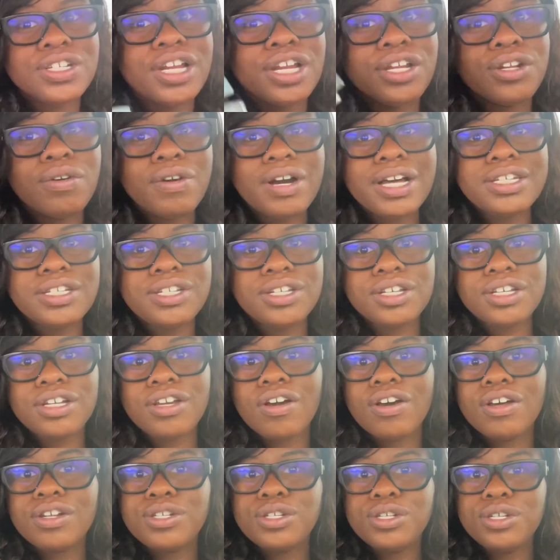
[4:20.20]
i know i took
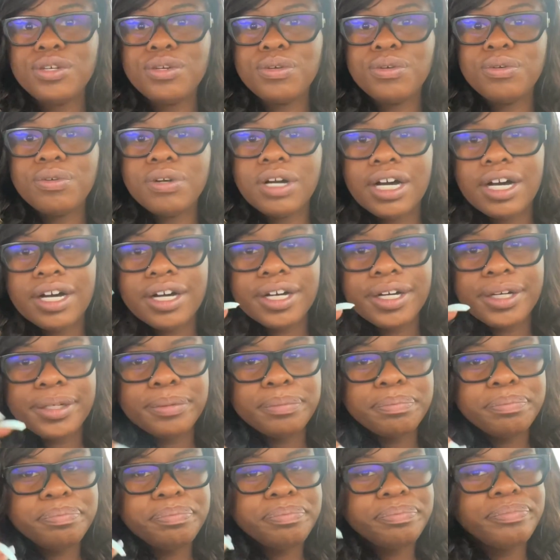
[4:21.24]
y'all to
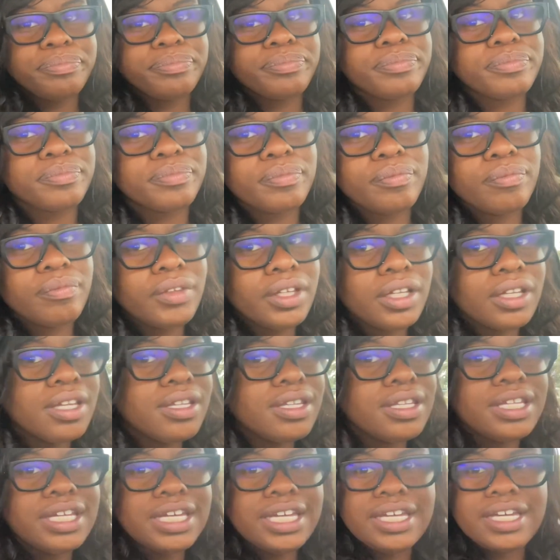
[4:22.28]
um
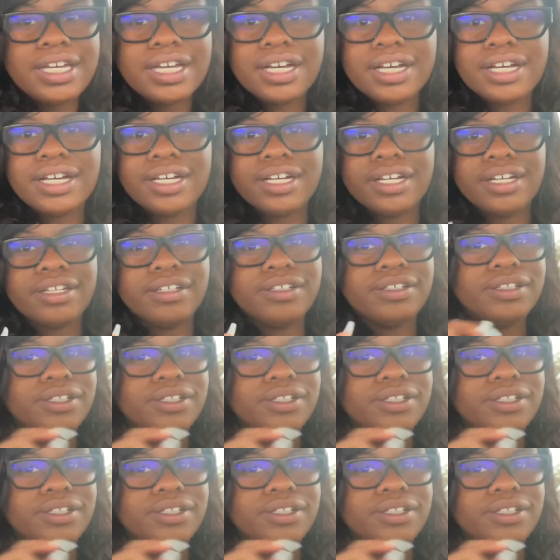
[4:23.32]
the uh